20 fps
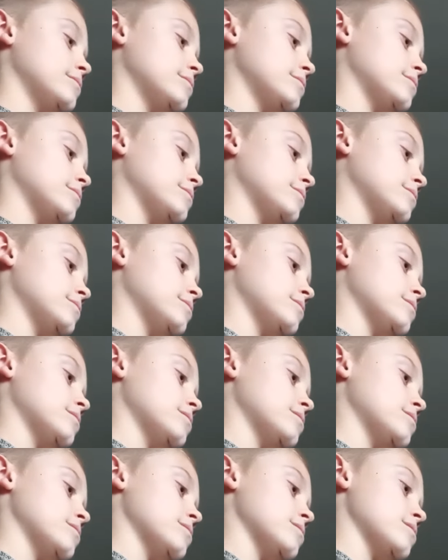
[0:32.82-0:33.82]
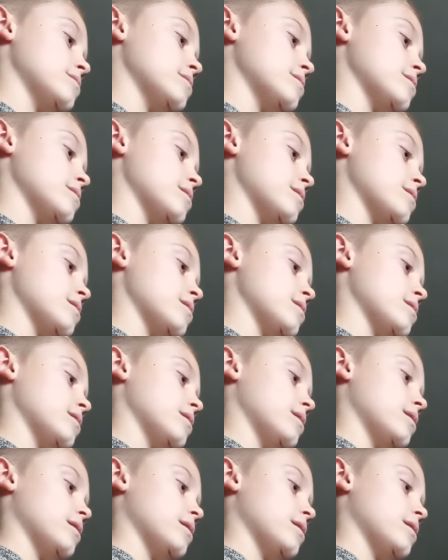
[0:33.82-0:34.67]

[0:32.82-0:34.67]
(silence)